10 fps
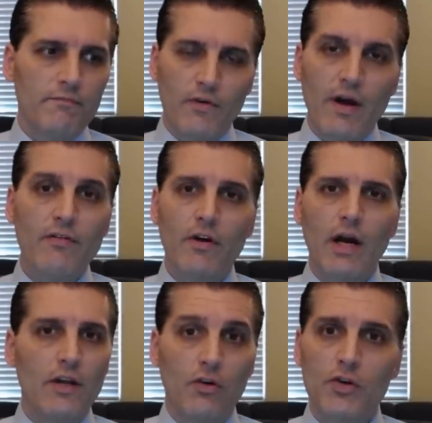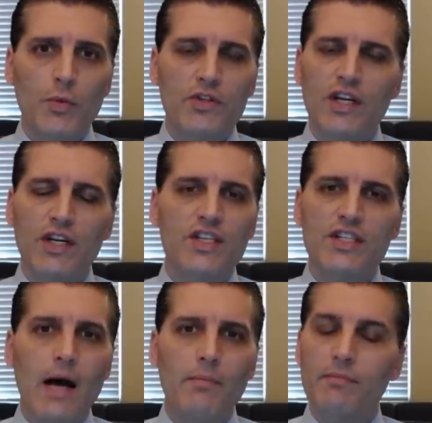Forever. I told you it was going to
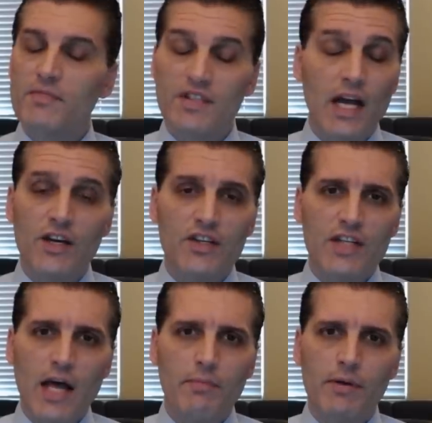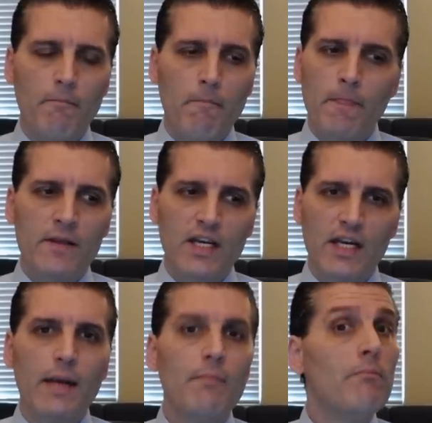stop. It's not going to stop. It's
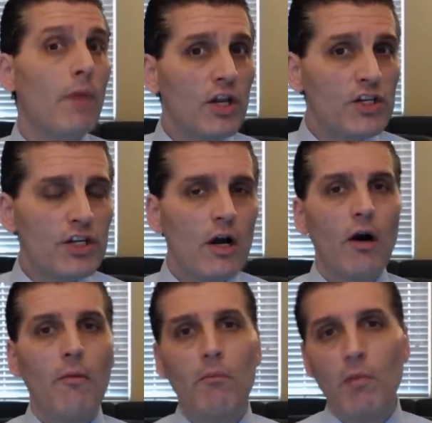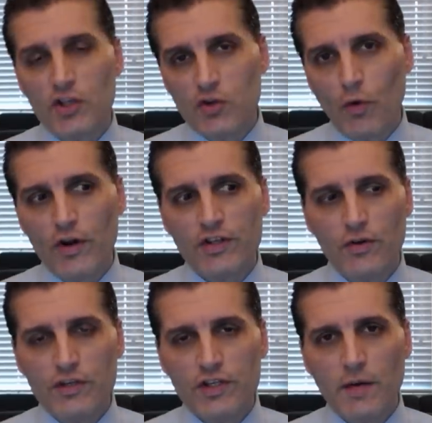going to get much, much worse.
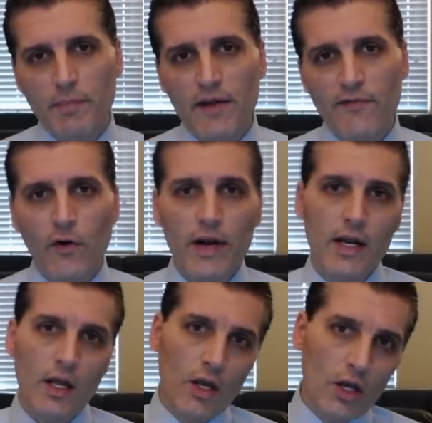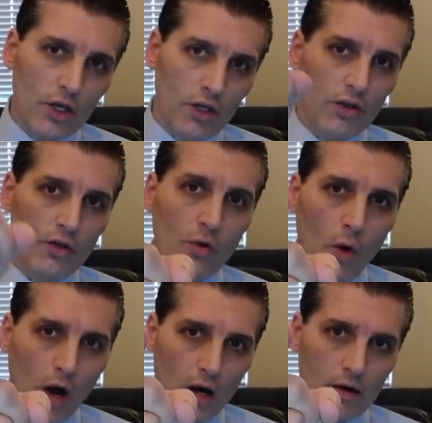And who's going to pay for it?
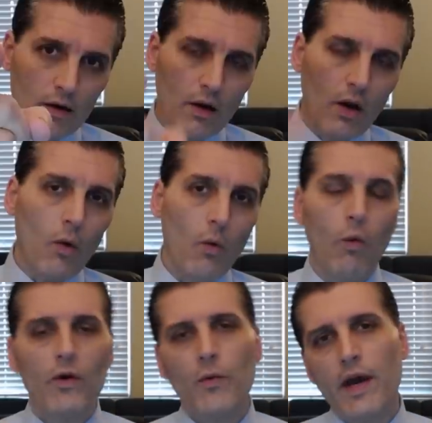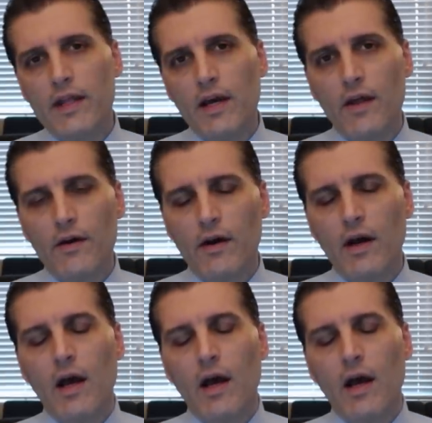You are, one way or the other.